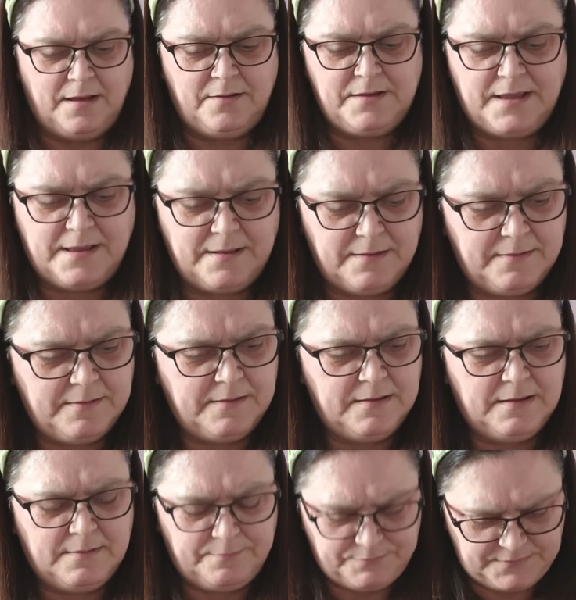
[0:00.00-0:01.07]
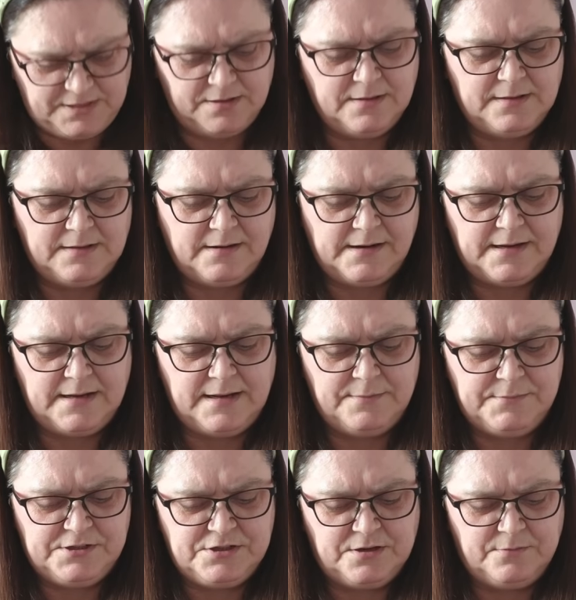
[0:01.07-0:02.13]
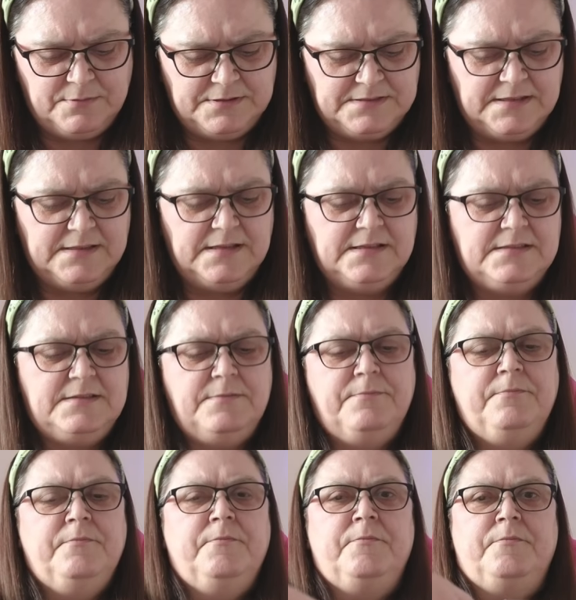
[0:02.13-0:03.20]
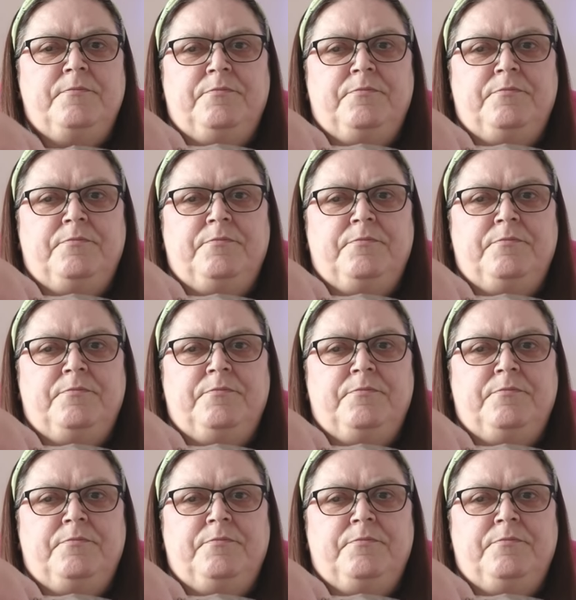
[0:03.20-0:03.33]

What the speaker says: Okay, all right, let me show you what's in this.